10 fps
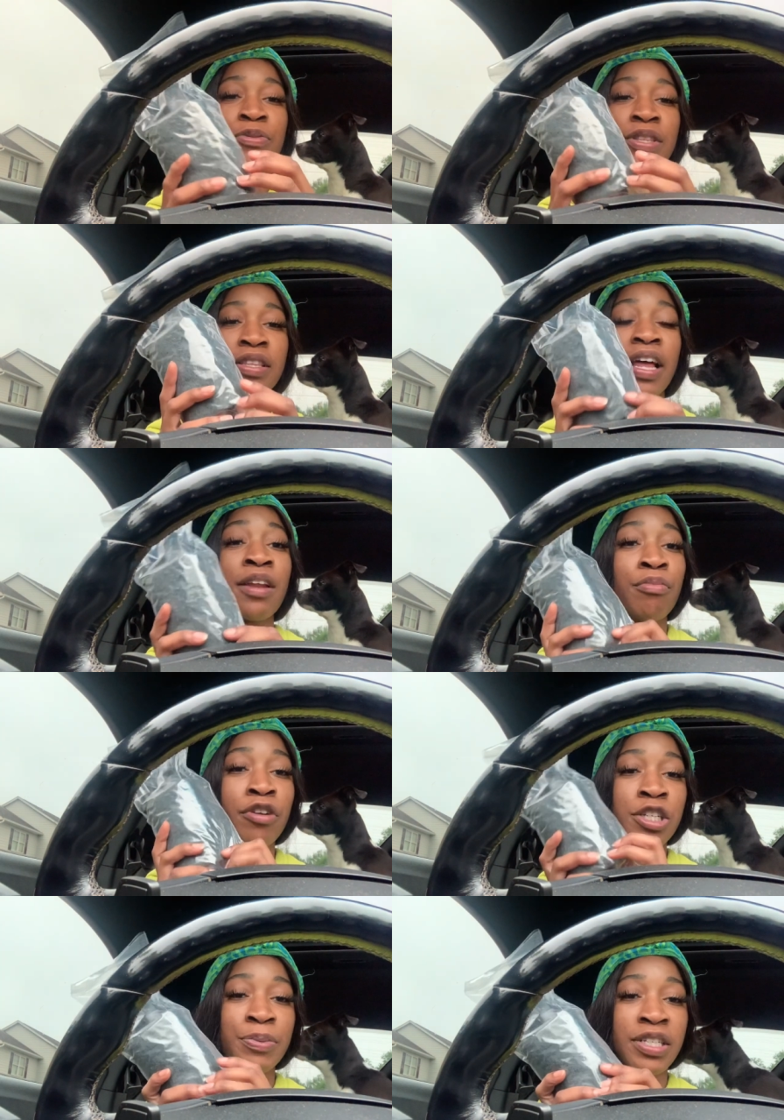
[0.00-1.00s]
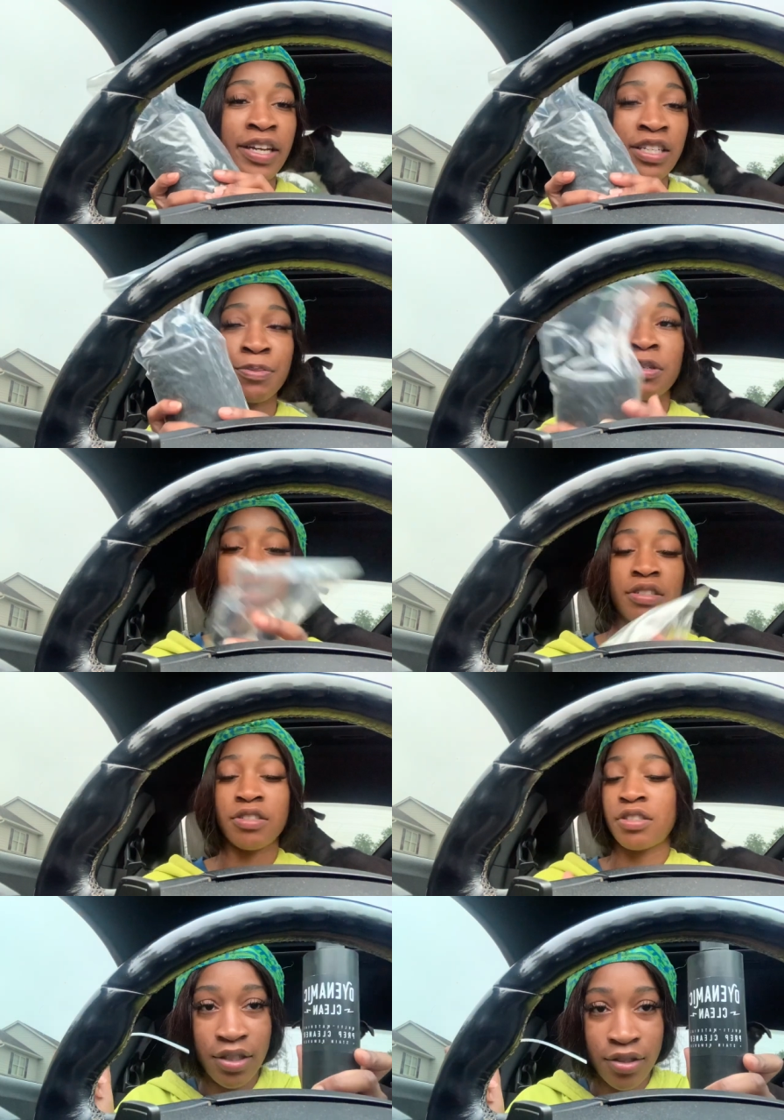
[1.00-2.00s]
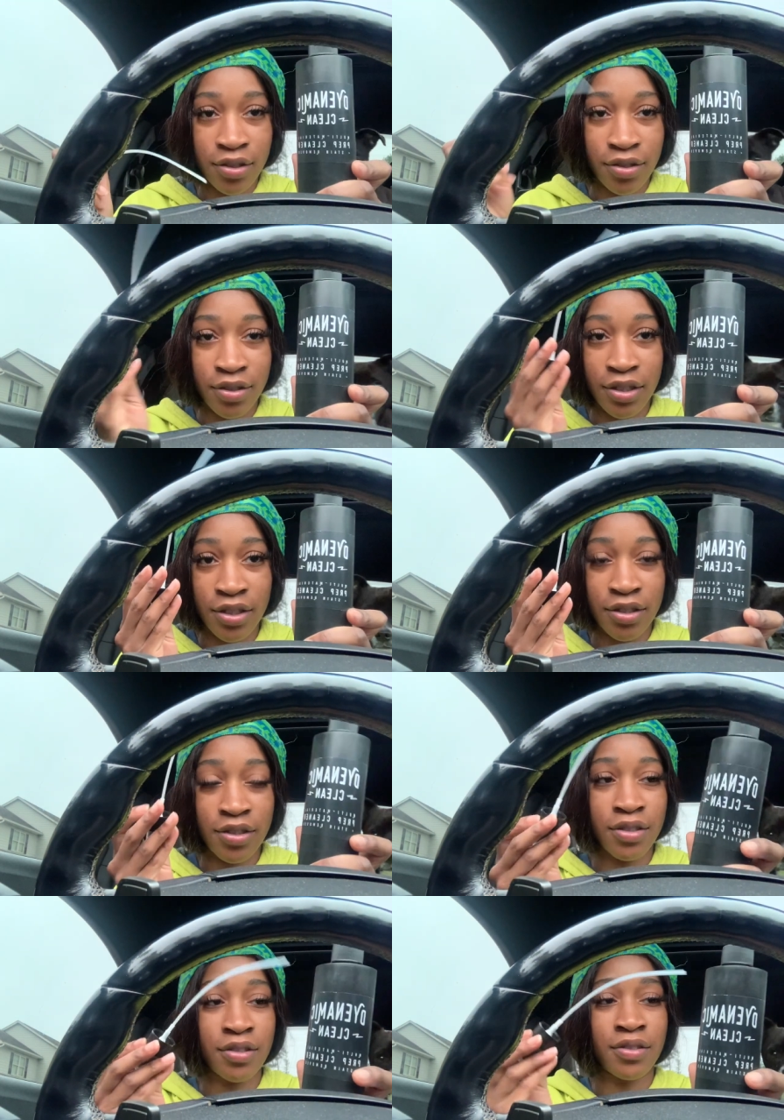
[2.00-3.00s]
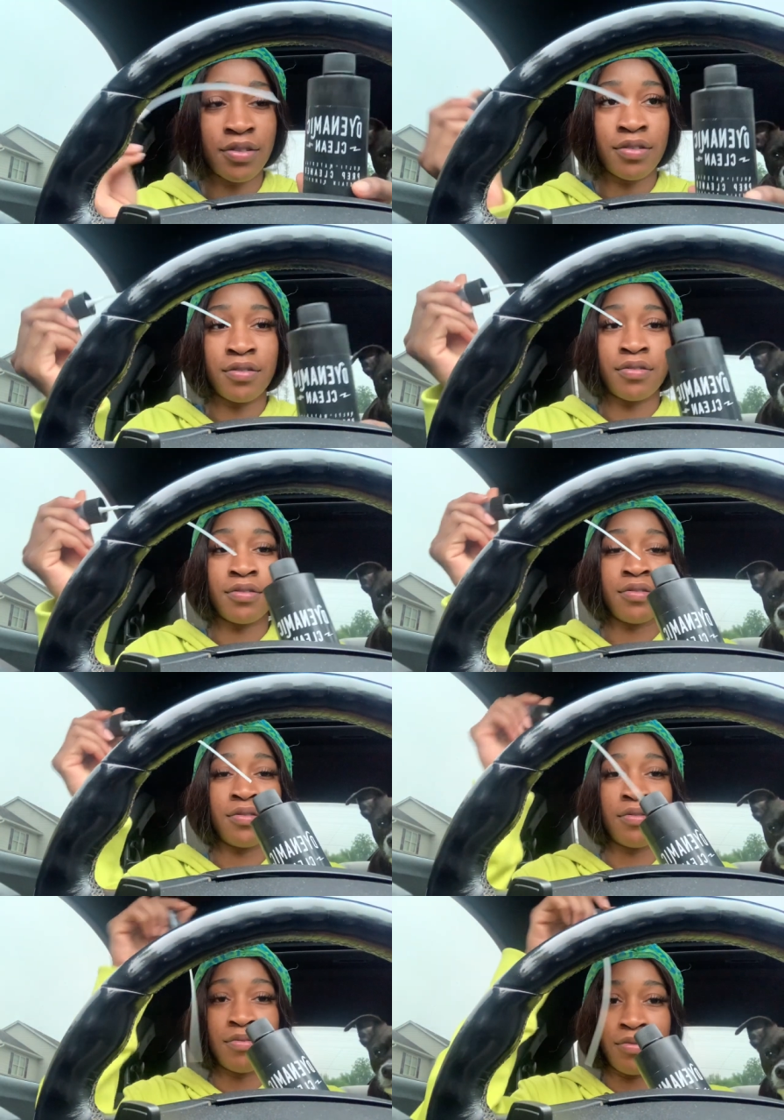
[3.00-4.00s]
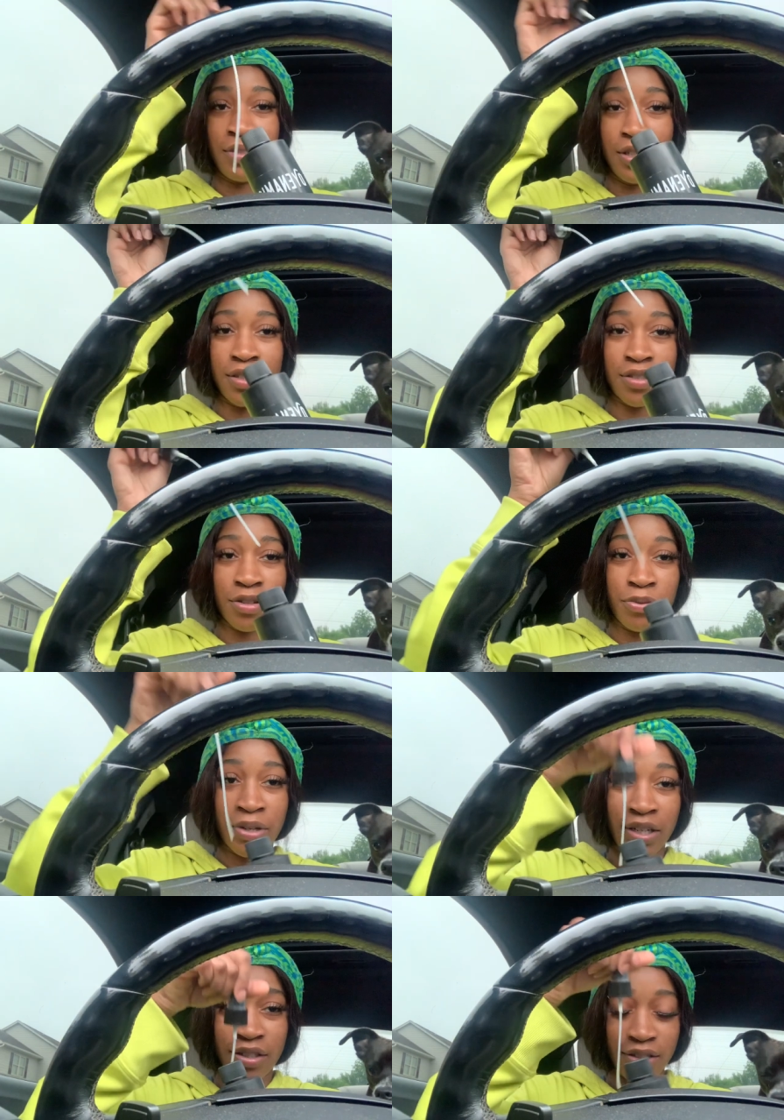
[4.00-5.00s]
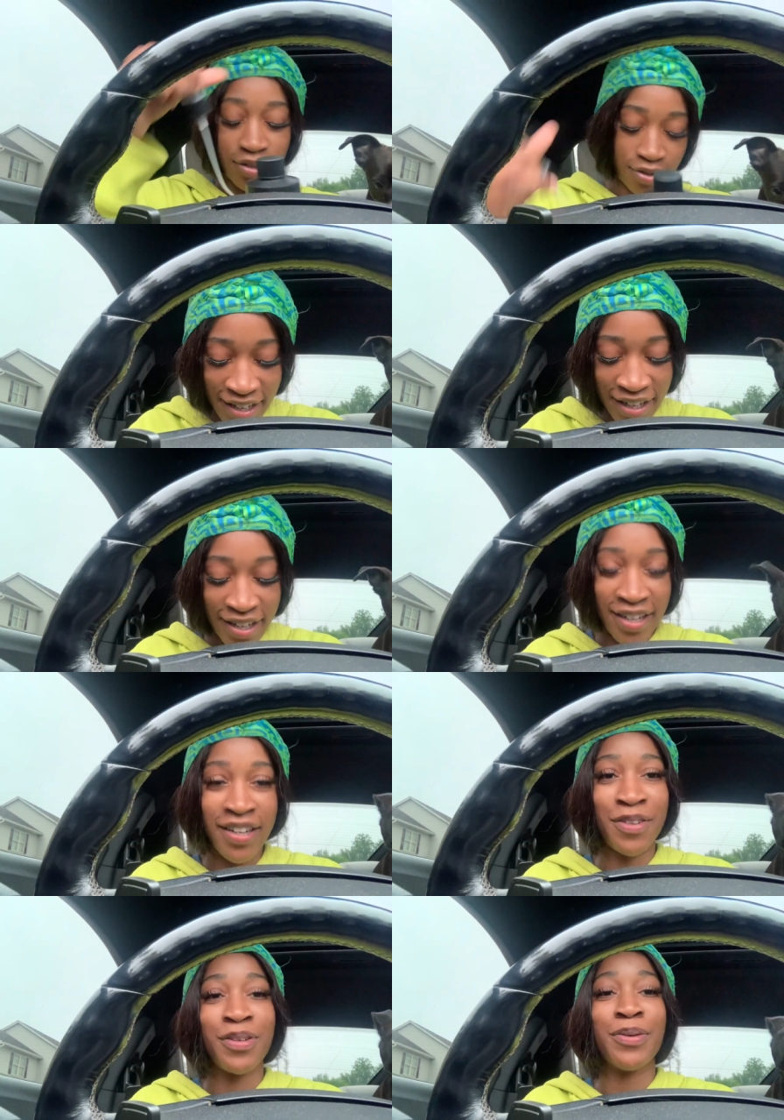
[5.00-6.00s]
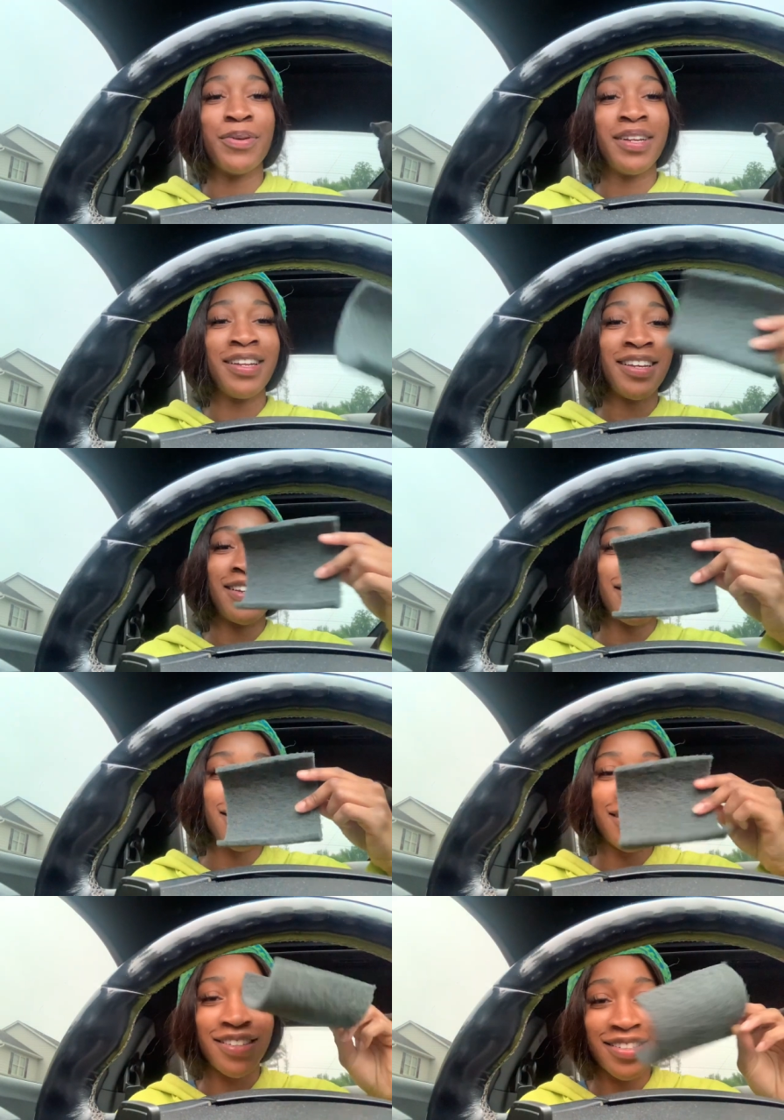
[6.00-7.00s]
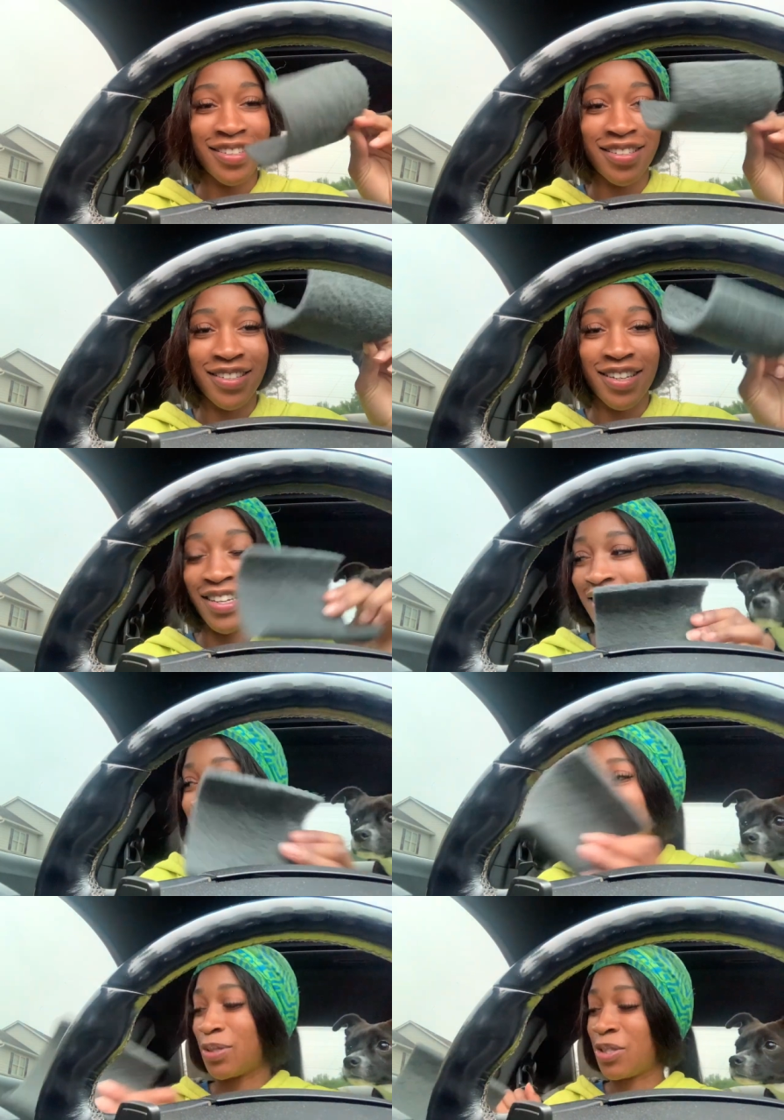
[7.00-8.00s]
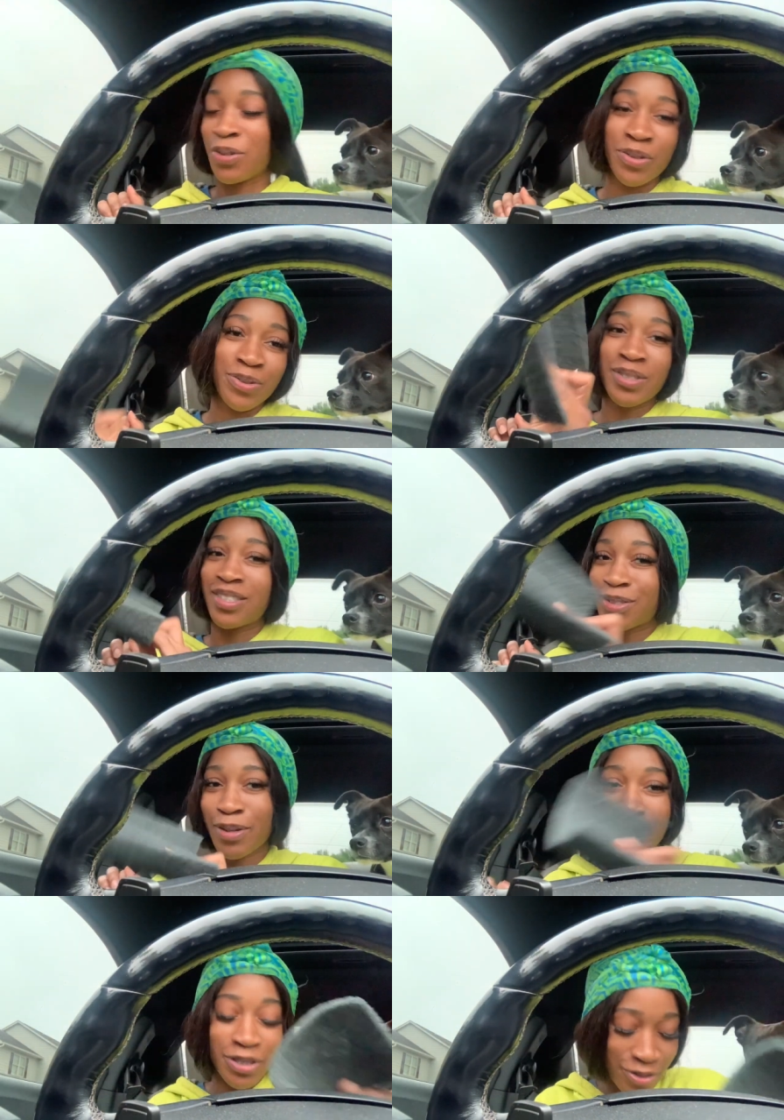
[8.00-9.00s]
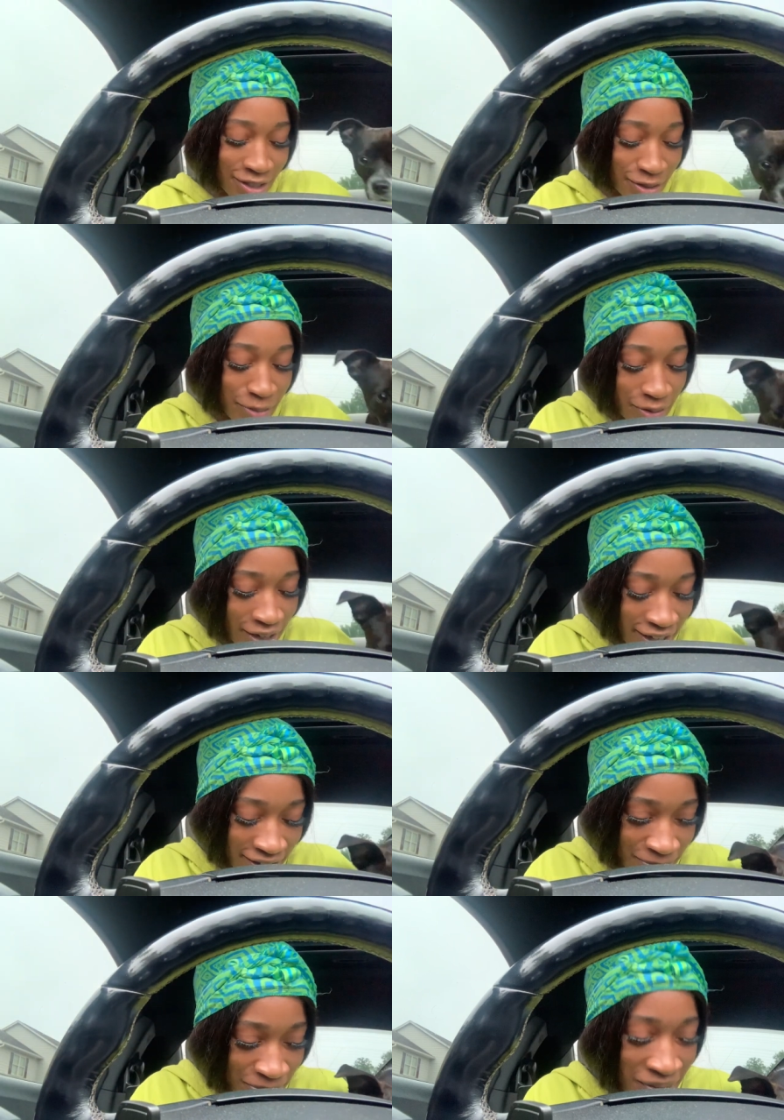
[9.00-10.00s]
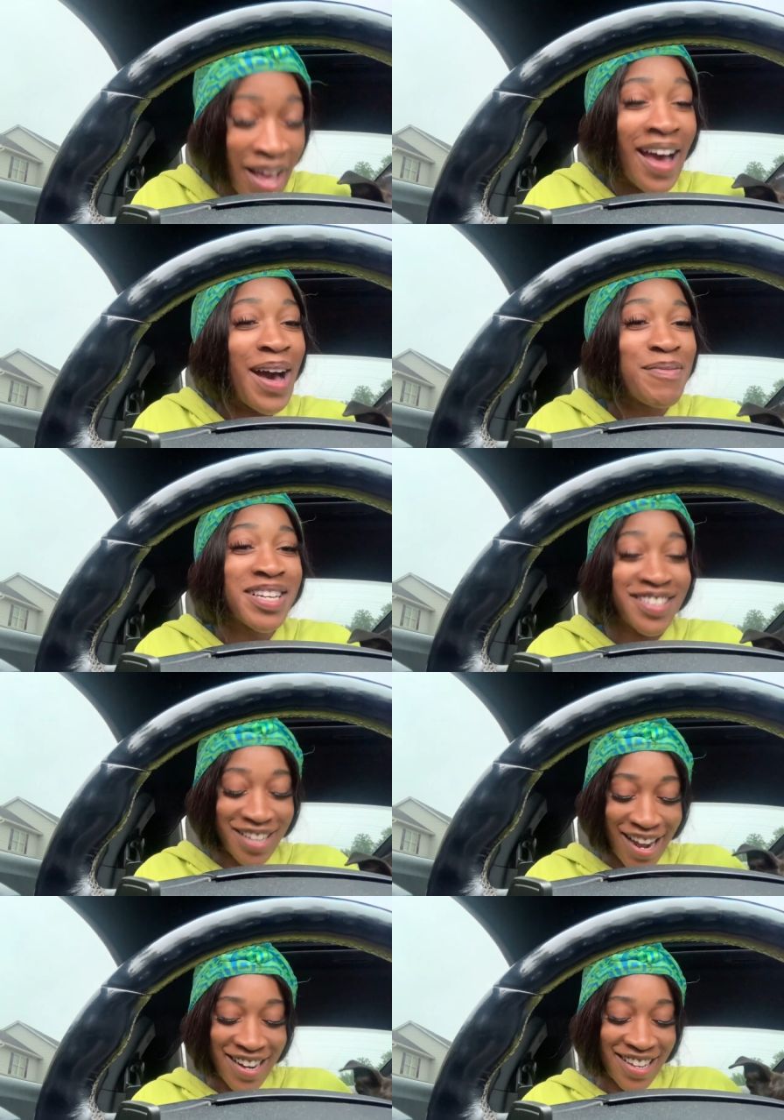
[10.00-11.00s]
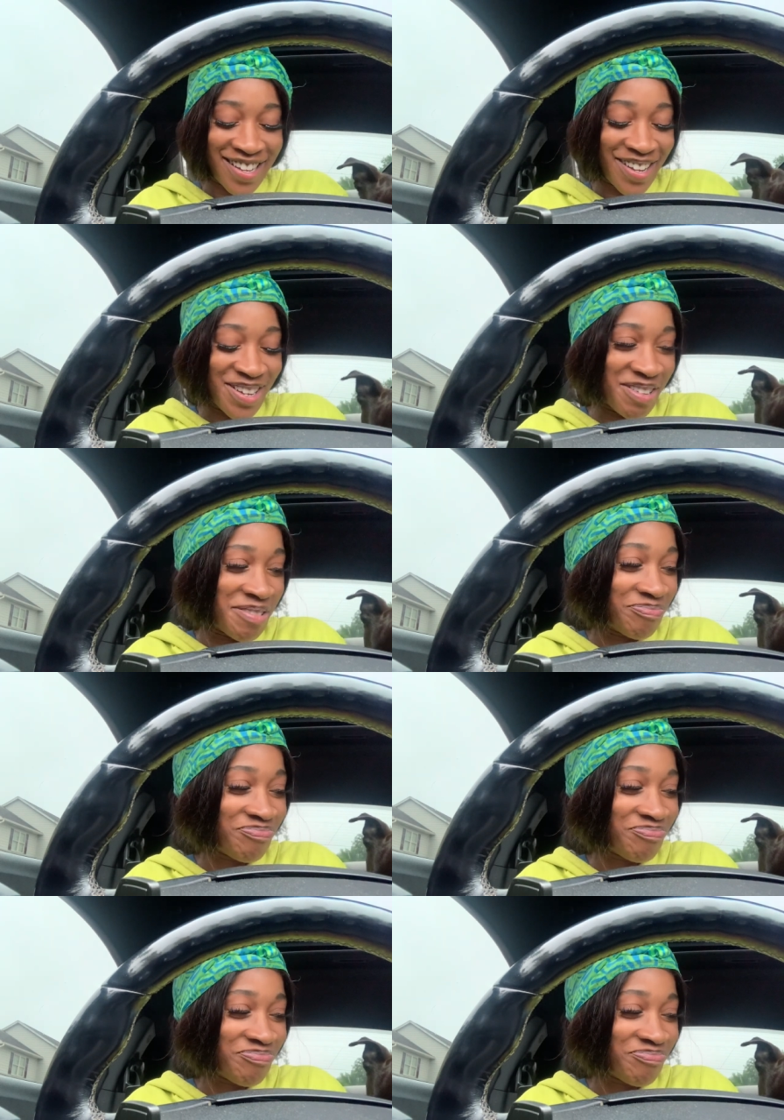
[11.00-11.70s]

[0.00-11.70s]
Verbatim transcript: with, not a brush, but it's like a sponge. This, this, this, go in this. And you get one of these and this is what you're gonna use to scrubby scrub okay i'm excited y'all